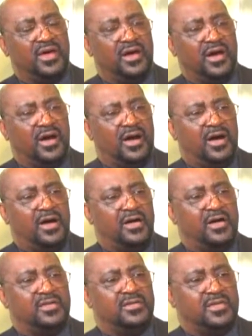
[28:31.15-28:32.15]

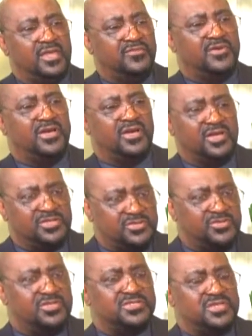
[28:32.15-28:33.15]
Levy
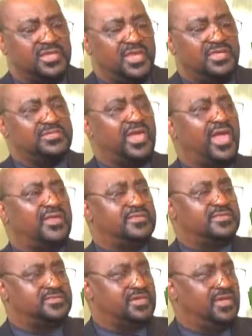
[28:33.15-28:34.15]
Kardulis and his
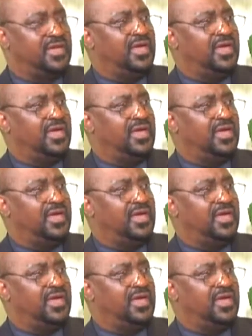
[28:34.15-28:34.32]
candidacy